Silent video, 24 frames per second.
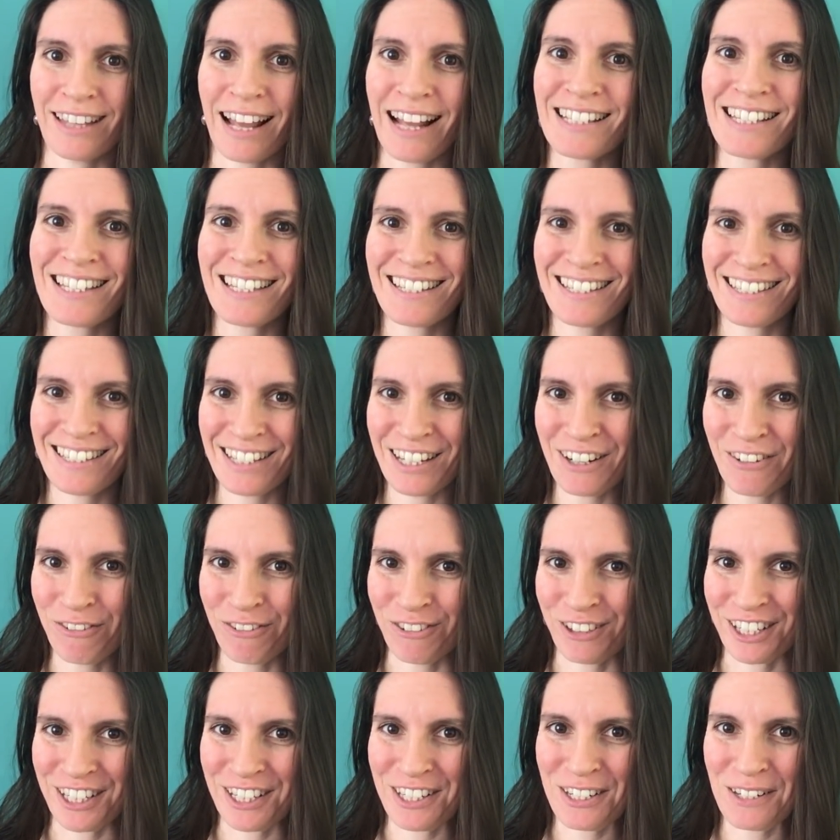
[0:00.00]
That's
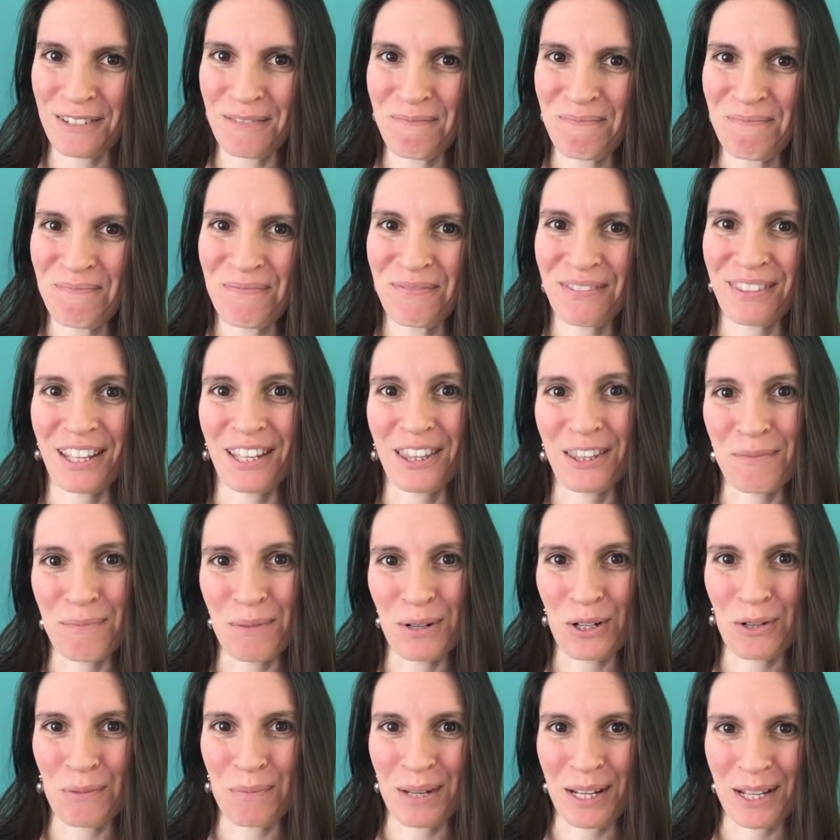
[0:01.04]
different than the
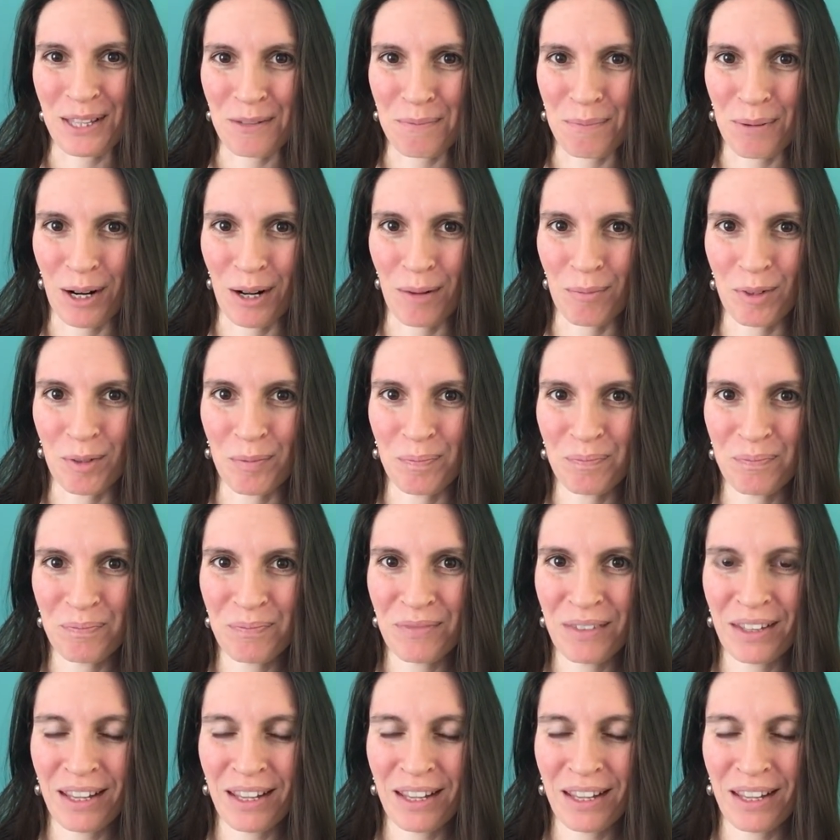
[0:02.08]
book being the problem.